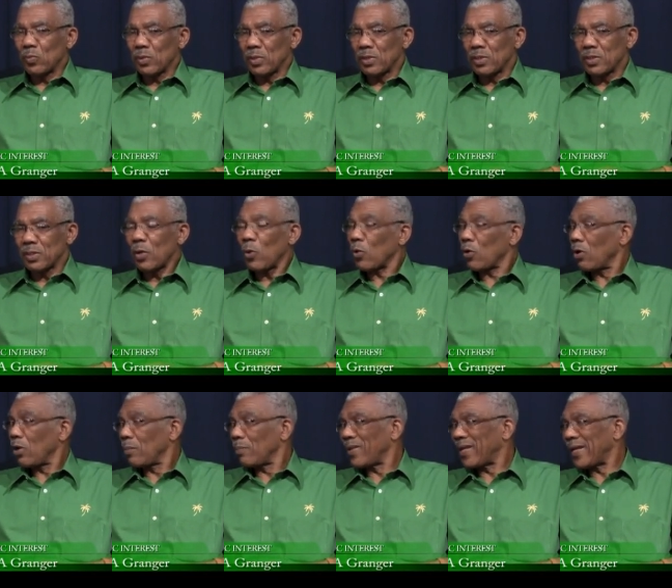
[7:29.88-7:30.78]
it's now
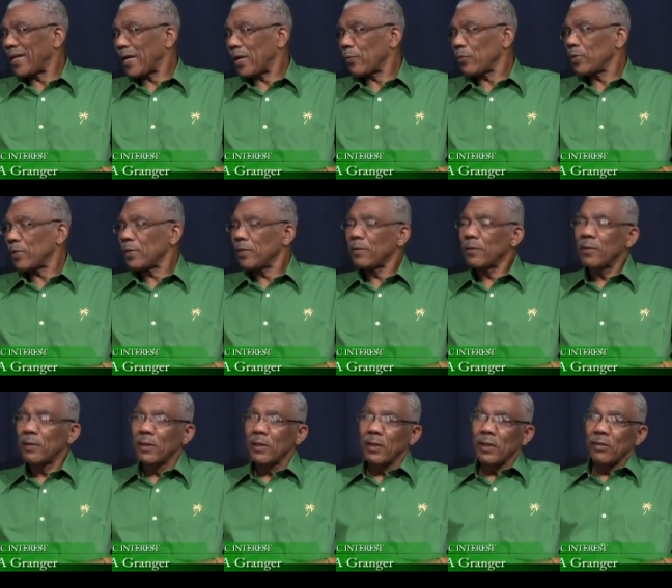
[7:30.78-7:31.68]
called Malawi.
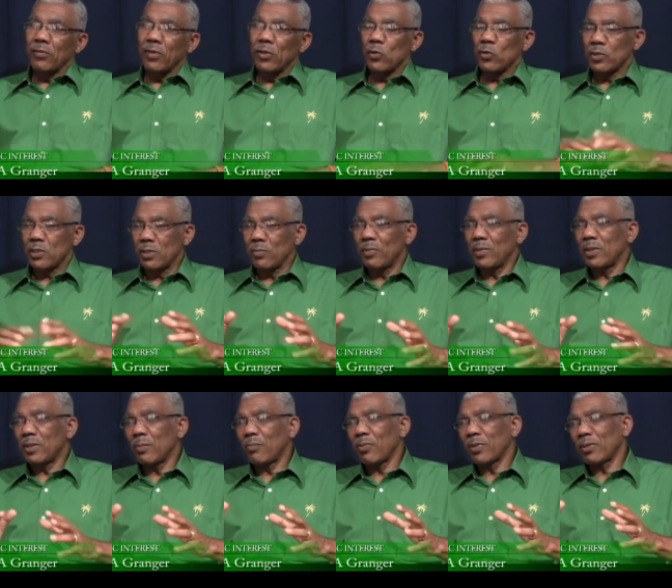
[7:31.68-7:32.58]
There used to be,
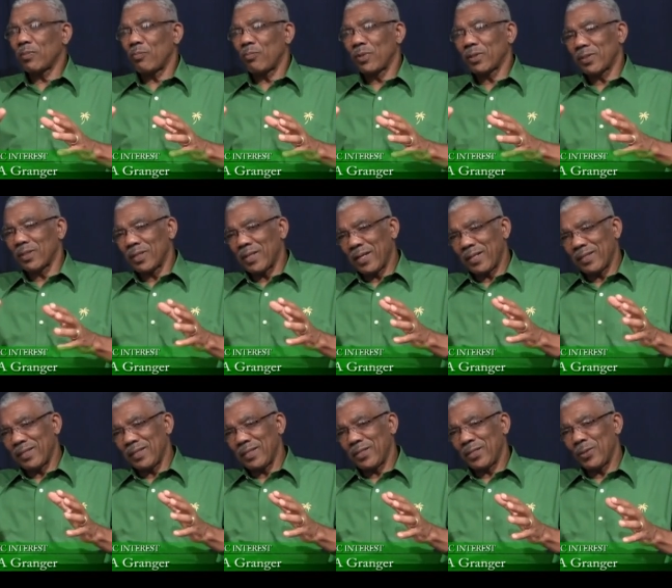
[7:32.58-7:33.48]
the Brit Britain
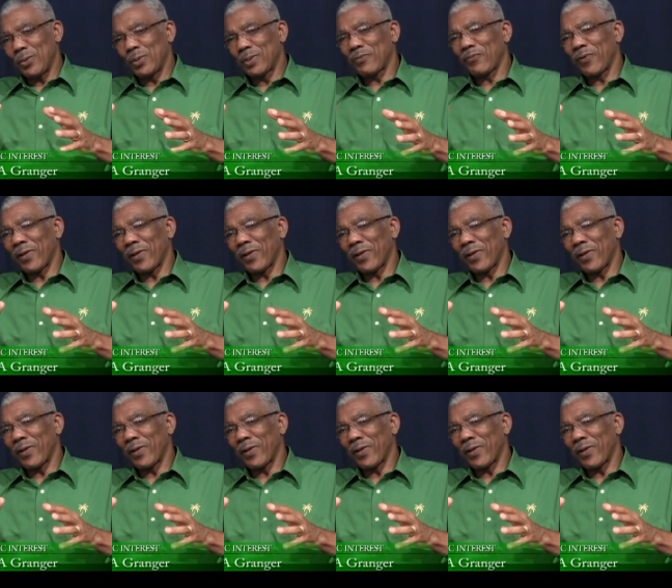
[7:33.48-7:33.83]
had these huge